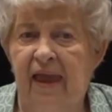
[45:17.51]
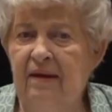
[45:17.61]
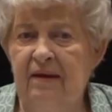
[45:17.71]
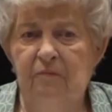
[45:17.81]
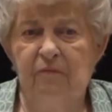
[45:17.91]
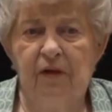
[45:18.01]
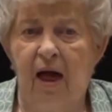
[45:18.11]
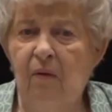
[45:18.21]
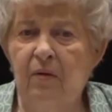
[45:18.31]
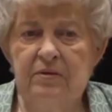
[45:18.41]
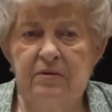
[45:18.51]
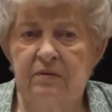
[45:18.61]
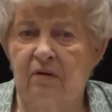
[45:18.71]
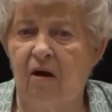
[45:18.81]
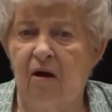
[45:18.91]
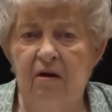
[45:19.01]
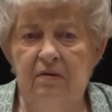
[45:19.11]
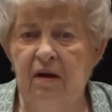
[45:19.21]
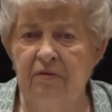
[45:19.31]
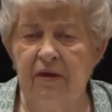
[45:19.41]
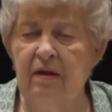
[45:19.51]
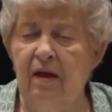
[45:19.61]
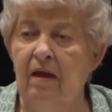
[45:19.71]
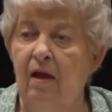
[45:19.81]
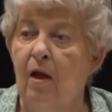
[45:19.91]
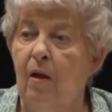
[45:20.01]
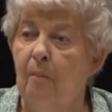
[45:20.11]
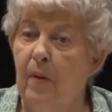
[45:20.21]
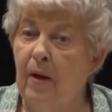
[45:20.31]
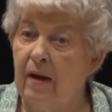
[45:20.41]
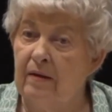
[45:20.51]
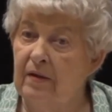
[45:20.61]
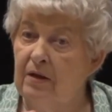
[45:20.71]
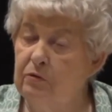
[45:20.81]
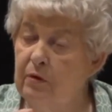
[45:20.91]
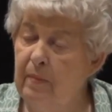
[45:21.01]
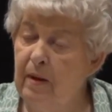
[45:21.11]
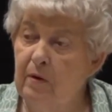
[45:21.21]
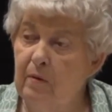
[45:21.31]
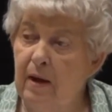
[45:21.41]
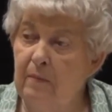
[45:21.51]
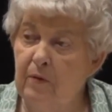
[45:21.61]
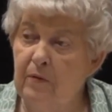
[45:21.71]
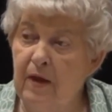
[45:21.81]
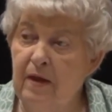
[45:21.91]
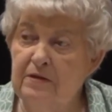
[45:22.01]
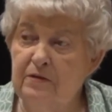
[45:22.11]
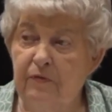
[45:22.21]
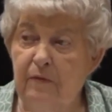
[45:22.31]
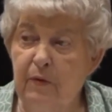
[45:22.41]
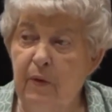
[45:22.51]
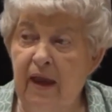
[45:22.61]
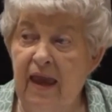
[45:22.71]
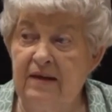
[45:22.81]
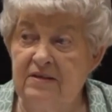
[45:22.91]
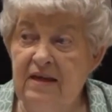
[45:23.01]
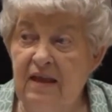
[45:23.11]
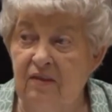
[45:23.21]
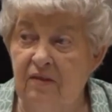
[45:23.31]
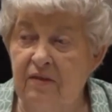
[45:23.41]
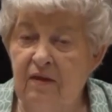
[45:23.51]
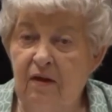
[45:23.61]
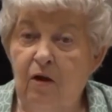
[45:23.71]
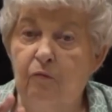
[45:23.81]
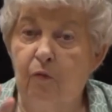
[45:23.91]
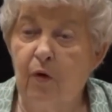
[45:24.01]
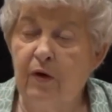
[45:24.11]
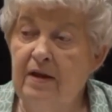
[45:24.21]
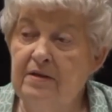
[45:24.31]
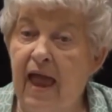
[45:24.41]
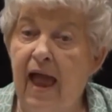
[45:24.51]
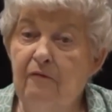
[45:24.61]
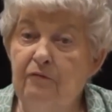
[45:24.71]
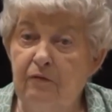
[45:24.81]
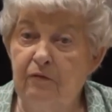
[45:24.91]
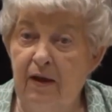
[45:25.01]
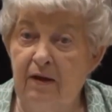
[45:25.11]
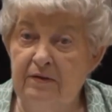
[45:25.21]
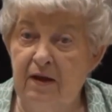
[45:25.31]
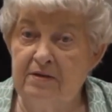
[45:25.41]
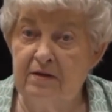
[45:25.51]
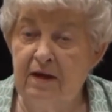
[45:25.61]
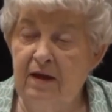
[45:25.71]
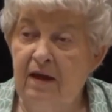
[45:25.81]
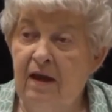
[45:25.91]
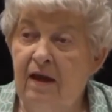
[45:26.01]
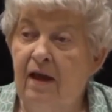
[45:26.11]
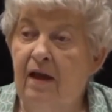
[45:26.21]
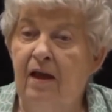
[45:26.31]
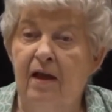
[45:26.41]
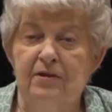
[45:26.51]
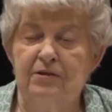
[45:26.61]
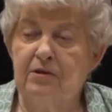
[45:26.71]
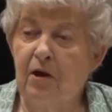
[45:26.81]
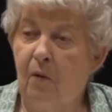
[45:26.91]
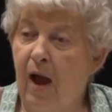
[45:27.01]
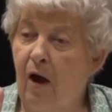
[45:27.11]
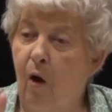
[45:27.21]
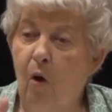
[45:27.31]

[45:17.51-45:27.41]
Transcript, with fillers: candy, flowers, card, nothing. But as you remember, my birthday is February 18th, four days after Valentine's Day. So I